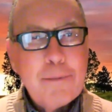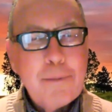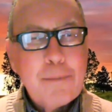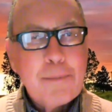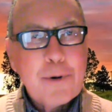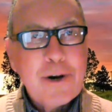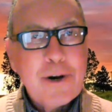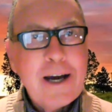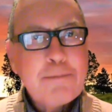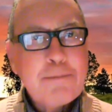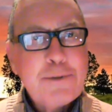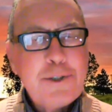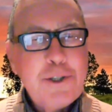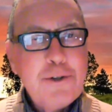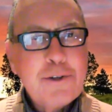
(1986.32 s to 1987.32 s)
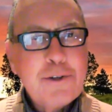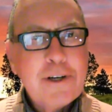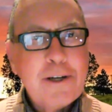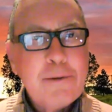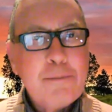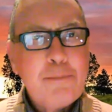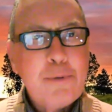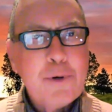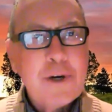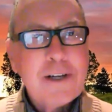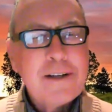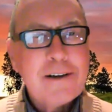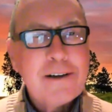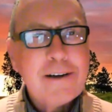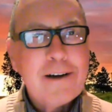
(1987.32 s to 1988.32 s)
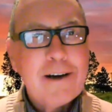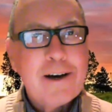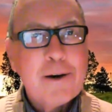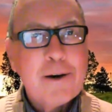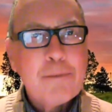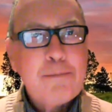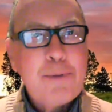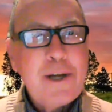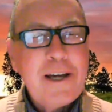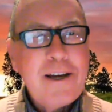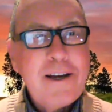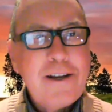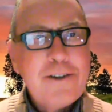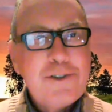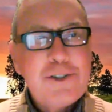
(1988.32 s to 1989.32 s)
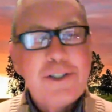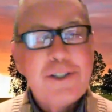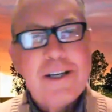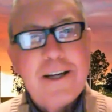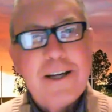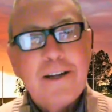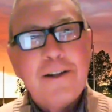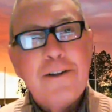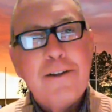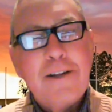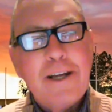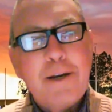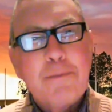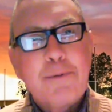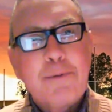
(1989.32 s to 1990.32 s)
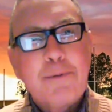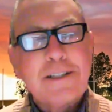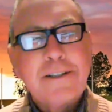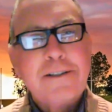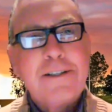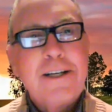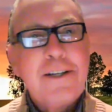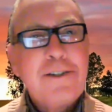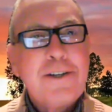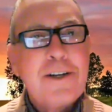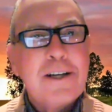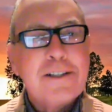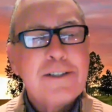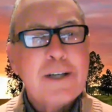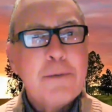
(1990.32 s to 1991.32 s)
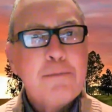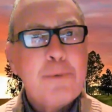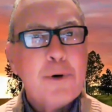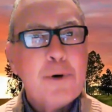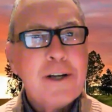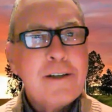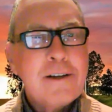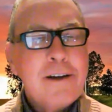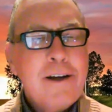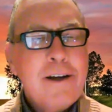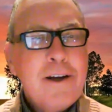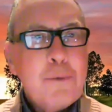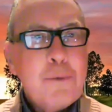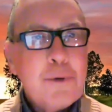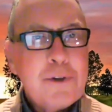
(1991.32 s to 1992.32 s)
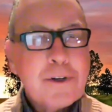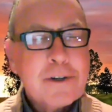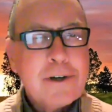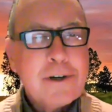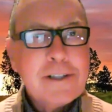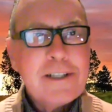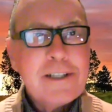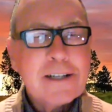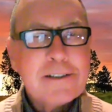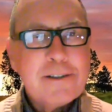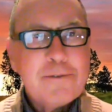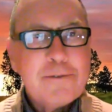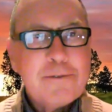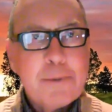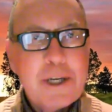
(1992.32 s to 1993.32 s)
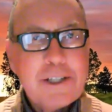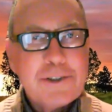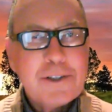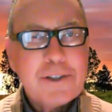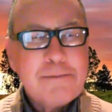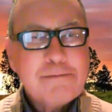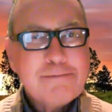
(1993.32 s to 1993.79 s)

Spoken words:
perhaps you can put a page in the presentation at some point with your contact information.